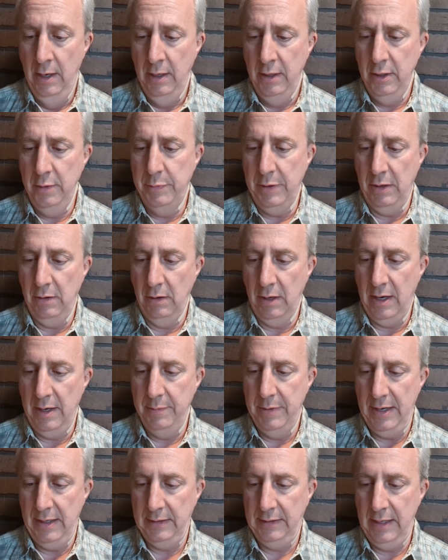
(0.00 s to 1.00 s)
You'd better lie
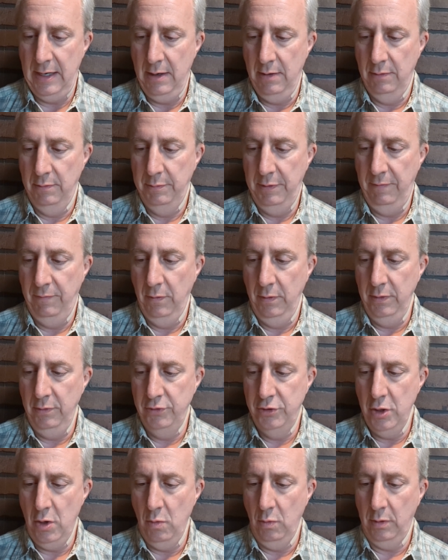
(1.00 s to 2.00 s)
back down before you
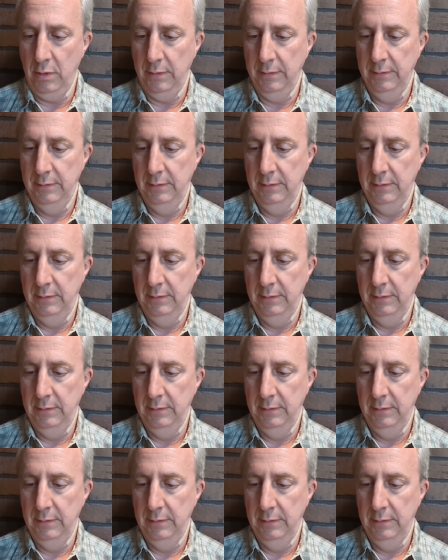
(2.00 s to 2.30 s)
choke.